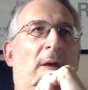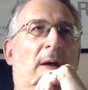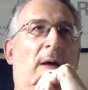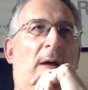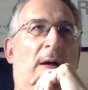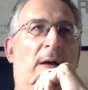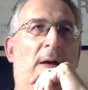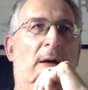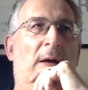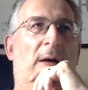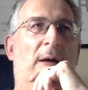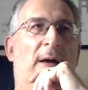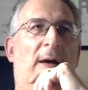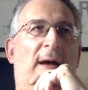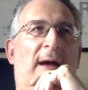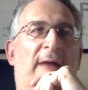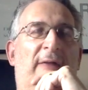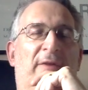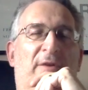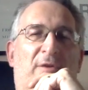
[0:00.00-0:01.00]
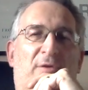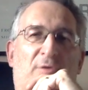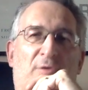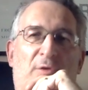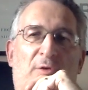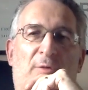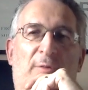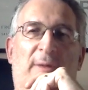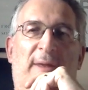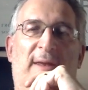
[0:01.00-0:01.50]
Uh, and the
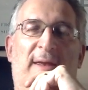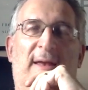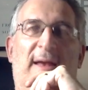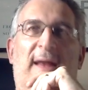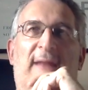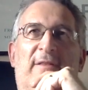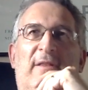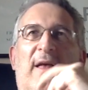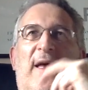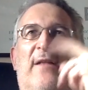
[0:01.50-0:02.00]
grooming, and,